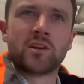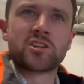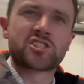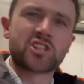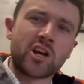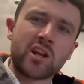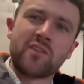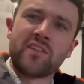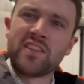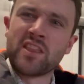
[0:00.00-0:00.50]
we're
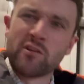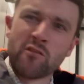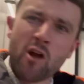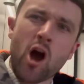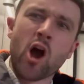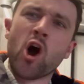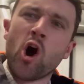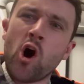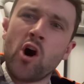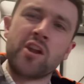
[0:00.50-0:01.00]
sort of in the
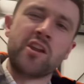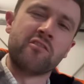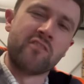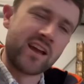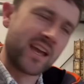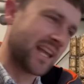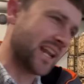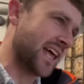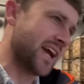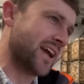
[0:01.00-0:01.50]
wrong order
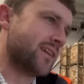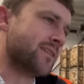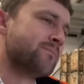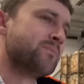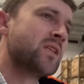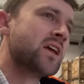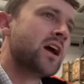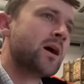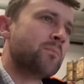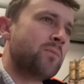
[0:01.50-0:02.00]
really,
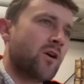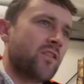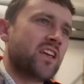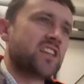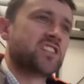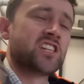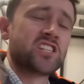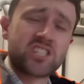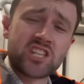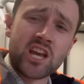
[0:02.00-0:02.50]
but
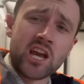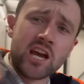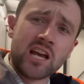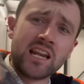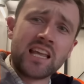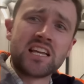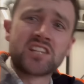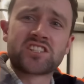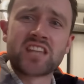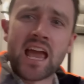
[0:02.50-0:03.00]
this is the
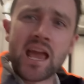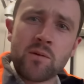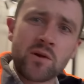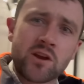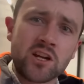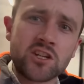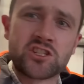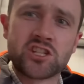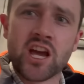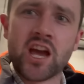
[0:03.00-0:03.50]
earliest day we
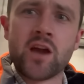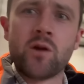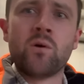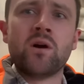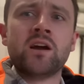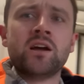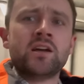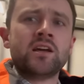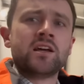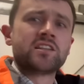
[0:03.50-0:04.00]
could do
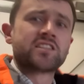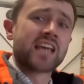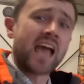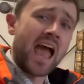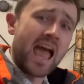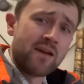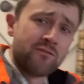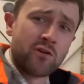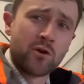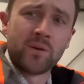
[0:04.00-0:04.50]

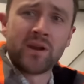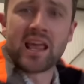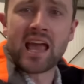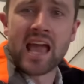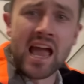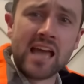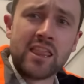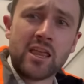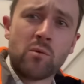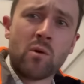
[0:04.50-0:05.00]
get everybody
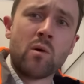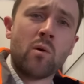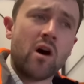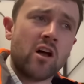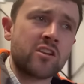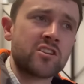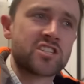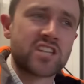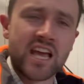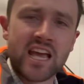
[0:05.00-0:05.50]
here that we
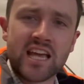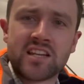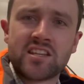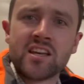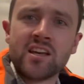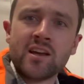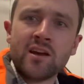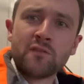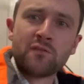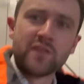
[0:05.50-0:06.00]
wanted
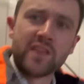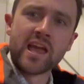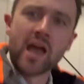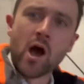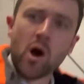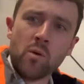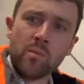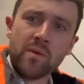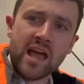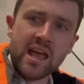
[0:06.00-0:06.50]
for the
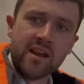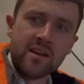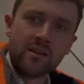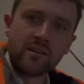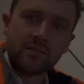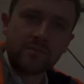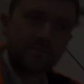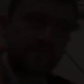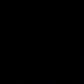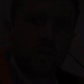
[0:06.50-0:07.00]
opening.
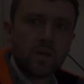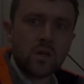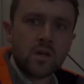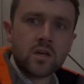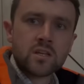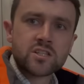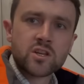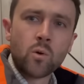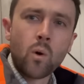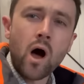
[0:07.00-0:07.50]

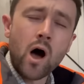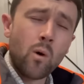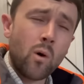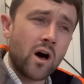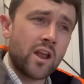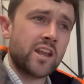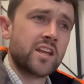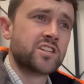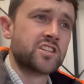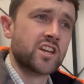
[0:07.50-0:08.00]
So what I
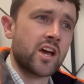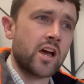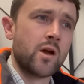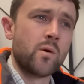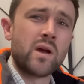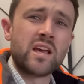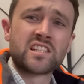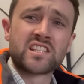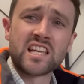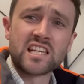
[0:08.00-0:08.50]
want to do
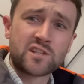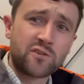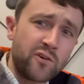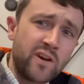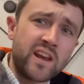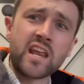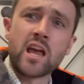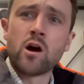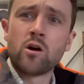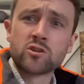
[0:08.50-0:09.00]
is this
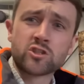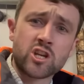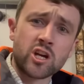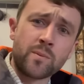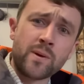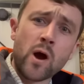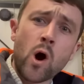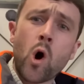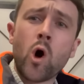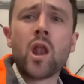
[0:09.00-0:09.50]
video is going
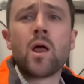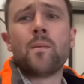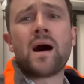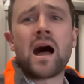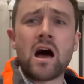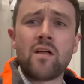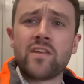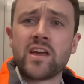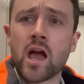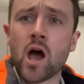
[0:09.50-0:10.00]
to be all
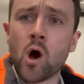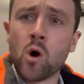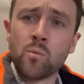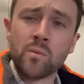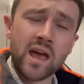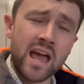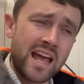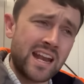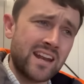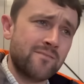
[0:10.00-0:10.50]
about the
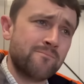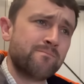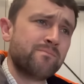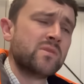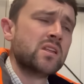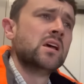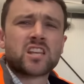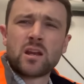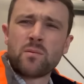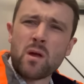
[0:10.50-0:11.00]
opening,
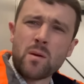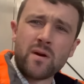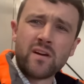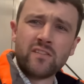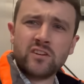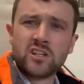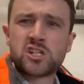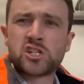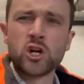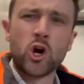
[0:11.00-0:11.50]
going to be a bit
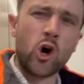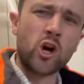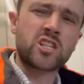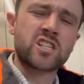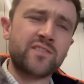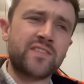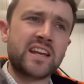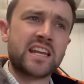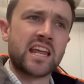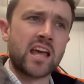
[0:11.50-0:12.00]
of a
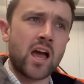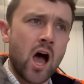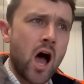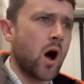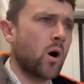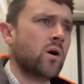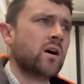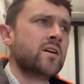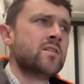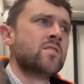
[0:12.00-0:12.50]
shorter
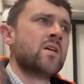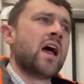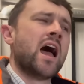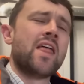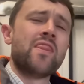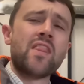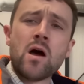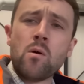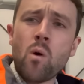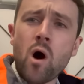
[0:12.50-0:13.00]
video,
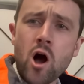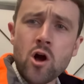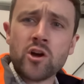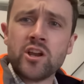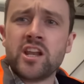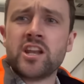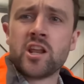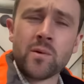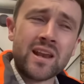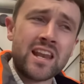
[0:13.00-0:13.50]
and then what I'm
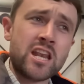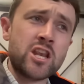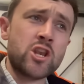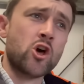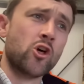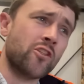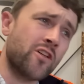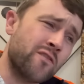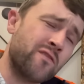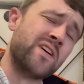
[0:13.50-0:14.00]
going to do in
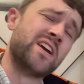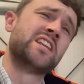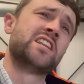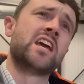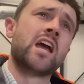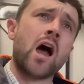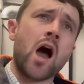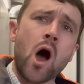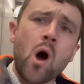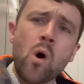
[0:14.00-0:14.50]
another
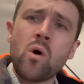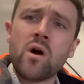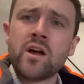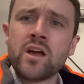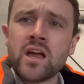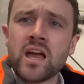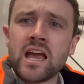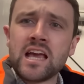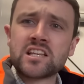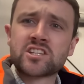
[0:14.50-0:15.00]
video
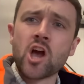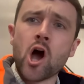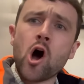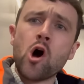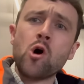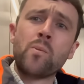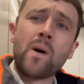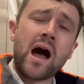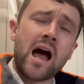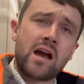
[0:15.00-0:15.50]
is
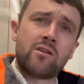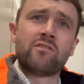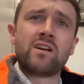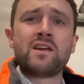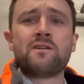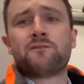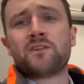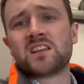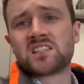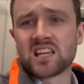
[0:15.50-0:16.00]
go back,
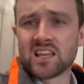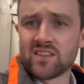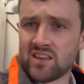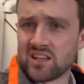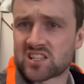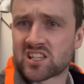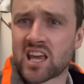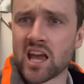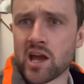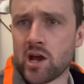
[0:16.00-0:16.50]
revisit
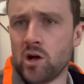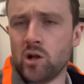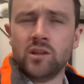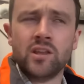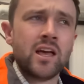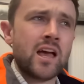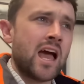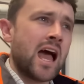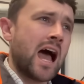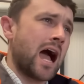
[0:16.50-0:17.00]
this kiln,
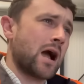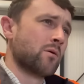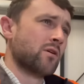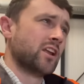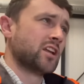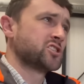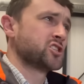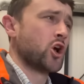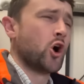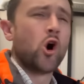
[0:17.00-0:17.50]
I'm
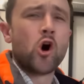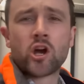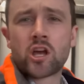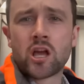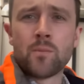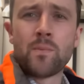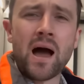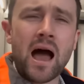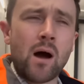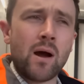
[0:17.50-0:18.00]
going to talk
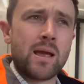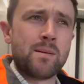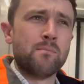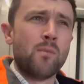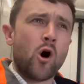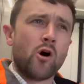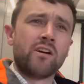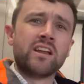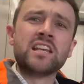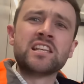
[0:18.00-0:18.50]
about it
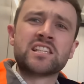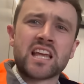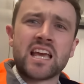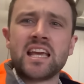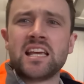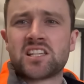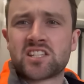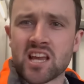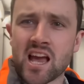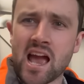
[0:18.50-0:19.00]
more in
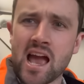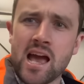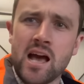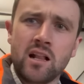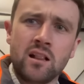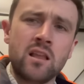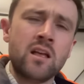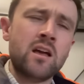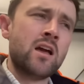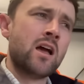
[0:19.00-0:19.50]

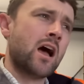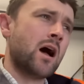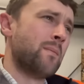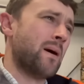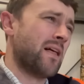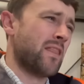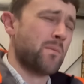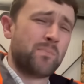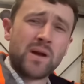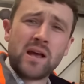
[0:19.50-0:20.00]
detail,
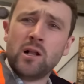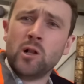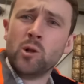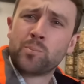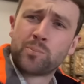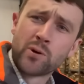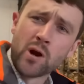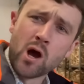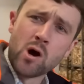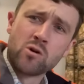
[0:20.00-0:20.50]
about the build
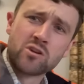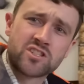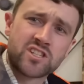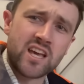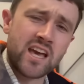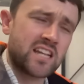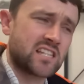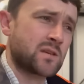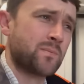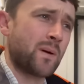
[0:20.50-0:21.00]

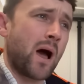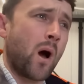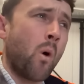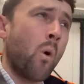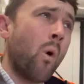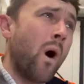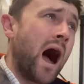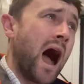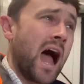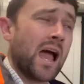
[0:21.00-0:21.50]
process, about
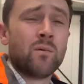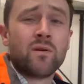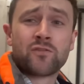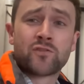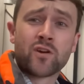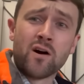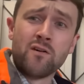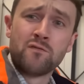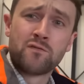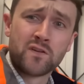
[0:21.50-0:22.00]
why we've
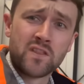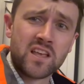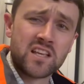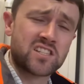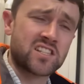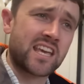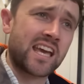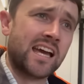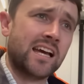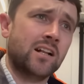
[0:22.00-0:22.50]
gone for this
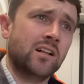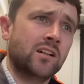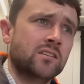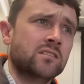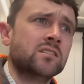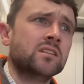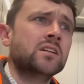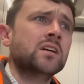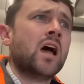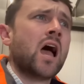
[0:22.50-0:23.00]
kiln,
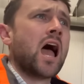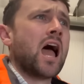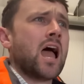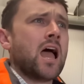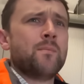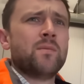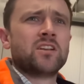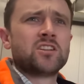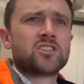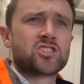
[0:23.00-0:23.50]

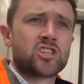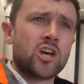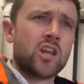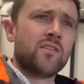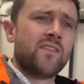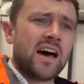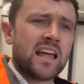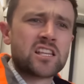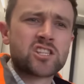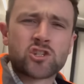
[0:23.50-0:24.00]
um, and sort of
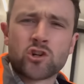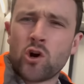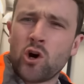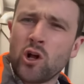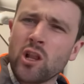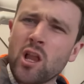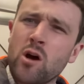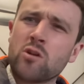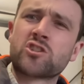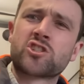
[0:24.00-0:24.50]
answer all
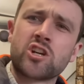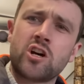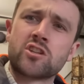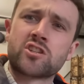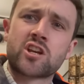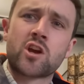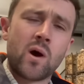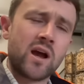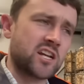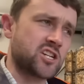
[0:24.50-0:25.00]
those sorts
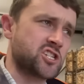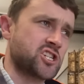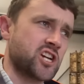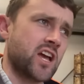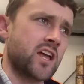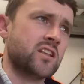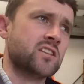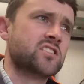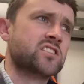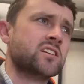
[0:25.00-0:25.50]
of
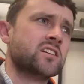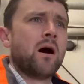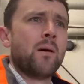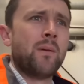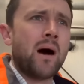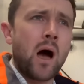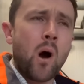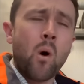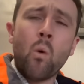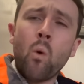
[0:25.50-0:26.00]
questions
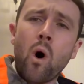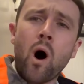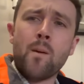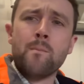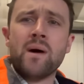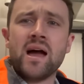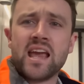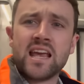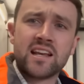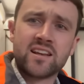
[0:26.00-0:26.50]
about what
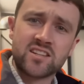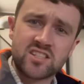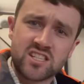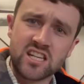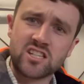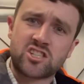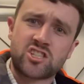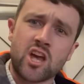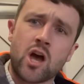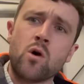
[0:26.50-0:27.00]
makes
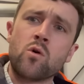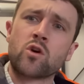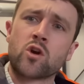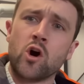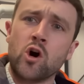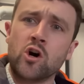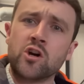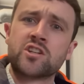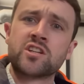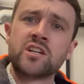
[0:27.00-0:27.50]
it so
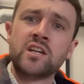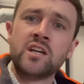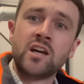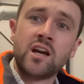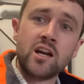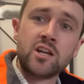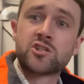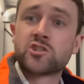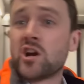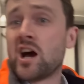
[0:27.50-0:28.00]
good
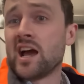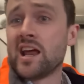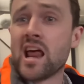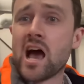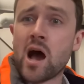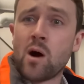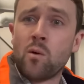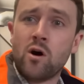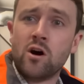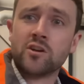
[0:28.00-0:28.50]
at Dried
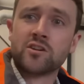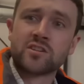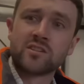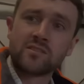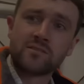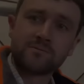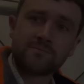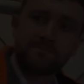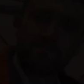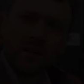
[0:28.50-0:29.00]
Out Wood.
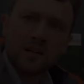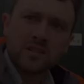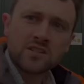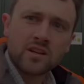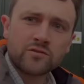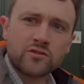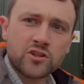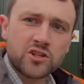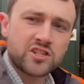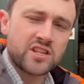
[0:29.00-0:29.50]
So
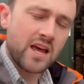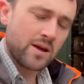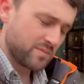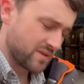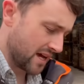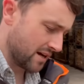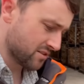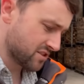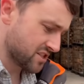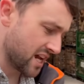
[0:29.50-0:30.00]
I've just stepped
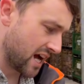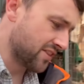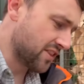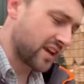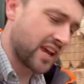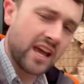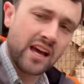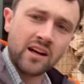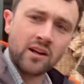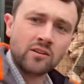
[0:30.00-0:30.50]
outside the
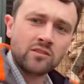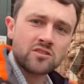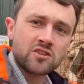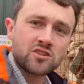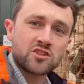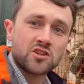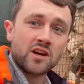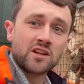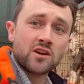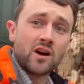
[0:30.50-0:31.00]
kiln
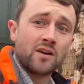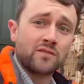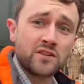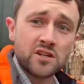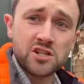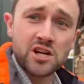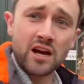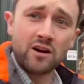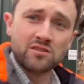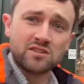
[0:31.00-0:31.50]
just so I don't have to
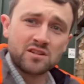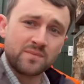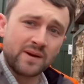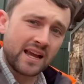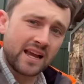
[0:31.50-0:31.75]
shout at my